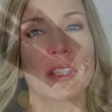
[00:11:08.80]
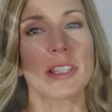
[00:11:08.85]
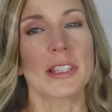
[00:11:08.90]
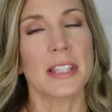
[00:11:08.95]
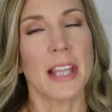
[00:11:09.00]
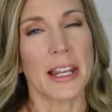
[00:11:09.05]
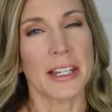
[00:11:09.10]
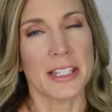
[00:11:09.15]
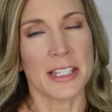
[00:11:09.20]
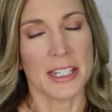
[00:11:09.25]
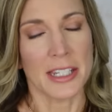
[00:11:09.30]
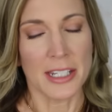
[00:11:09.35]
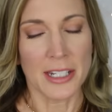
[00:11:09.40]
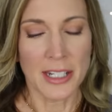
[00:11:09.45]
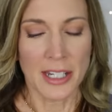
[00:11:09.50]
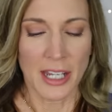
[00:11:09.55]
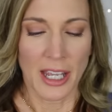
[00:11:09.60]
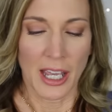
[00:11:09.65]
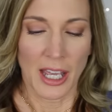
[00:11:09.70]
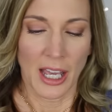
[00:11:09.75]

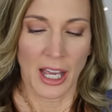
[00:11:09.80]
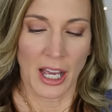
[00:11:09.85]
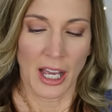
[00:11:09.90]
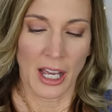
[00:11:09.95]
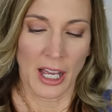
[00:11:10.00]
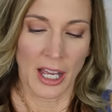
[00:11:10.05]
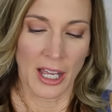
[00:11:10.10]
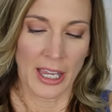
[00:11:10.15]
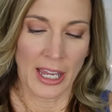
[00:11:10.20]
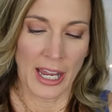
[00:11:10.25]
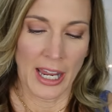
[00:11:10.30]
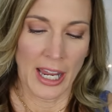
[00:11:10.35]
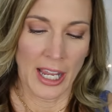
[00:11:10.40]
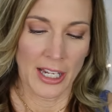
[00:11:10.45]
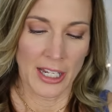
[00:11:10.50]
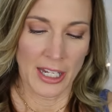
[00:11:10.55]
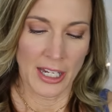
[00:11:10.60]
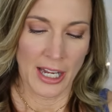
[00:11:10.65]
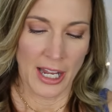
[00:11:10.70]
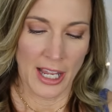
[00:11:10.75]
scented. Uh,
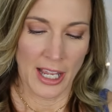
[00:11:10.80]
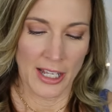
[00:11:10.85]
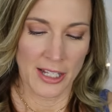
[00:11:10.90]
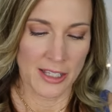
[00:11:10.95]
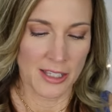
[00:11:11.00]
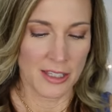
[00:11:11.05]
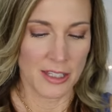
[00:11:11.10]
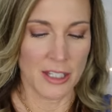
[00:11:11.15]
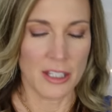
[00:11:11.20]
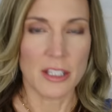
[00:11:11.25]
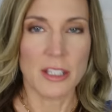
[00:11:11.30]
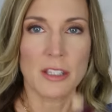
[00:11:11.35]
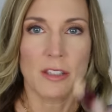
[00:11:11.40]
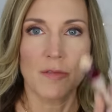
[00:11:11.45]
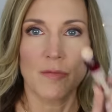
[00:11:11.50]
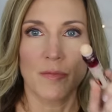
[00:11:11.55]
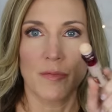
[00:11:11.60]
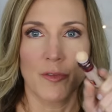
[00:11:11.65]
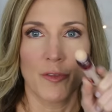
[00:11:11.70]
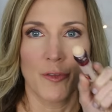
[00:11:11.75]
and it has
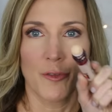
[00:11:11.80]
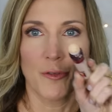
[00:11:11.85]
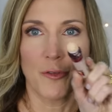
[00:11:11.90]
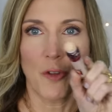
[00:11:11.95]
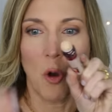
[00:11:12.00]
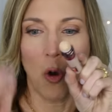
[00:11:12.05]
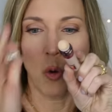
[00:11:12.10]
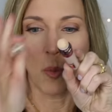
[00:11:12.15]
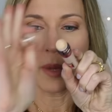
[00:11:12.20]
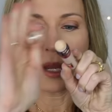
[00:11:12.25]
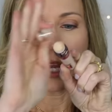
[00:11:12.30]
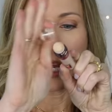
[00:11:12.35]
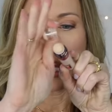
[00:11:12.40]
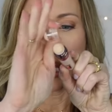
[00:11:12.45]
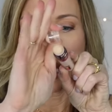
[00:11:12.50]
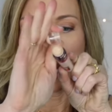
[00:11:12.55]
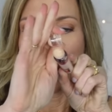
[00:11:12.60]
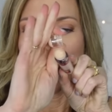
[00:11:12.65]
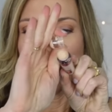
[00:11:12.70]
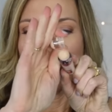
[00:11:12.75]
this
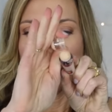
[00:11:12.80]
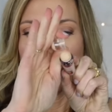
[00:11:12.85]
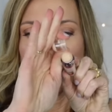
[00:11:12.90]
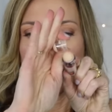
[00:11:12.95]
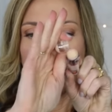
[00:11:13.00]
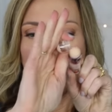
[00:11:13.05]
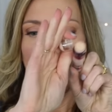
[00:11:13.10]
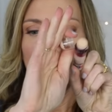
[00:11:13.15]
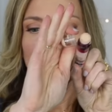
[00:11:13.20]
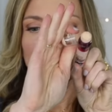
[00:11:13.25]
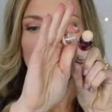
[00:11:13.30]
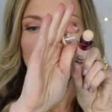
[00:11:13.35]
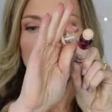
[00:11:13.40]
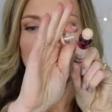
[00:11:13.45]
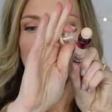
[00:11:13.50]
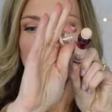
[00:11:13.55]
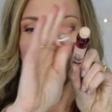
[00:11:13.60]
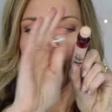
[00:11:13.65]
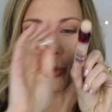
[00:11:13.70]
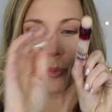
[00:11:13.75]
foamy
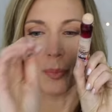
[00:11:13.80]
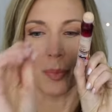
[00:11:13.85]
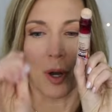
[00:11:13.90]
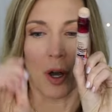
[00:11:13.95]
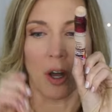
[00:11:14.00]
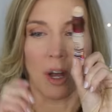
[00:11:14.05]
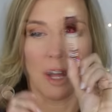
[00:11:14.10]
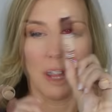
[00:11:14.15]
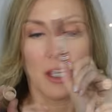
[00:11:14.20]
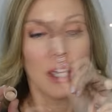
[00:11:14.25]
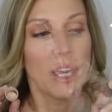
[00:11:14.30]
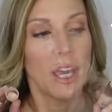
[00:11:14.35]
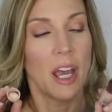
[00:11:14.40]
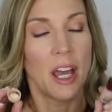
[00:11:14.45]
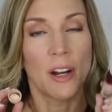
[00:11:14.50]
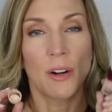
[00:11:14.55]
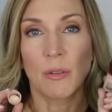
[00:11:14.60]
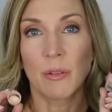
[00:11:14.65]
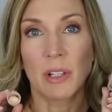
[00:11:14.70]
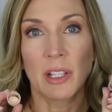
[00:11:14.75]
applicator ball.
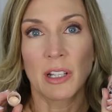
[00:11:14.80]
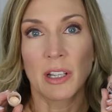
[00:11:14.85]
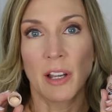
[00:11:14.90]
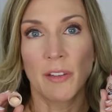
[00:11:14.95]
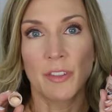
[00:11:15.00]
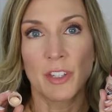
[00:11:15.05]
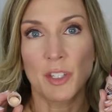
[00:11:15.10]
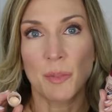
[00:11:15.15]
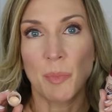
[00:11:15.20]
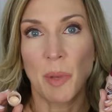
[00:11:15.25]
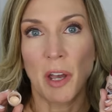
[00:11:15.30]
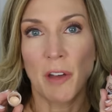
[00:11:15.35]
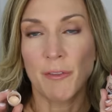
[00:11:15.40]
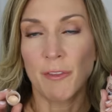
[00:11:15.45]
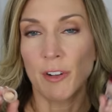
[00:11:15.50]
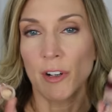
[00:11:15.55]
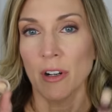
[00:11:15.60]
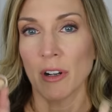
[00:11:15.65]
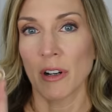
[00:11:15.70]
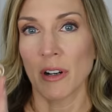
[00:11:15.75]
I don't really love this
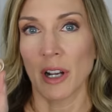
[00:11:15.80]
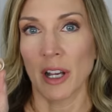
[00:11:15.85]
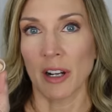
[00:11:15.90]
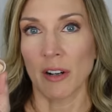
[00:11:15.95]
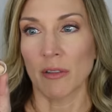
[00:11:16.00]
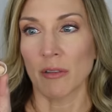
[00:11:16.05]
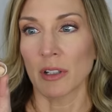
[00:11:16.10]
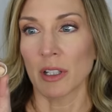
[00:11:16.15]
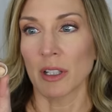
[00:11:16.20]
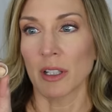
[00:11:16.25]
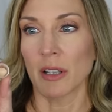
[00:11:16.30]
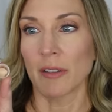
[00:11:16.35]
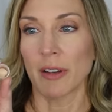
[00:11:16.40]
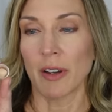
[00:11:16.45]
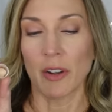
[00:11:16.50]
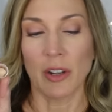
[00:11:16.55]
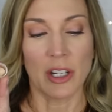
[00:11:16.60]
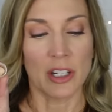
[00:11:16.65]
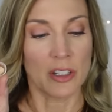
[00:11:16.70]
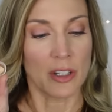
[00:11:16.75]
puffer. I don't really love
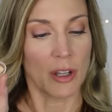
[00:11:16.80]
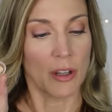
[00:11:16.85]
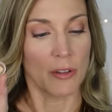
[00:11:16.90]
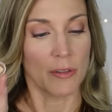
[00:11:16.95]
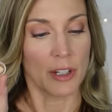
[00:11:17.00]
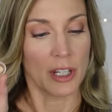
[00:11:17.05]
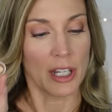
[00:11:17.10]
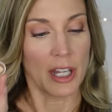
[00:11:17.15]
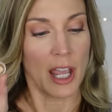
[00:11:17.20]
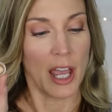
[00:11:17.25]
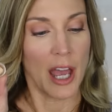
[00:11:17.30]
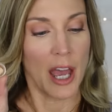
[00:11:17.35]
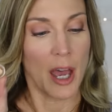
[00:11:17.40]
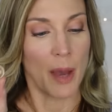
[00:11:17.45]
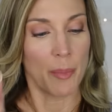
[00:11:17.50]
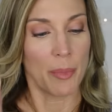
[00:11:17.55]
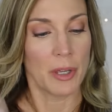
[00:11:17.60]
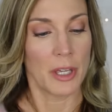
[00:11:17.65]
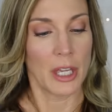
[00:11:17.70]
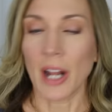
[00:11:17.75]
how it gets all over the cap.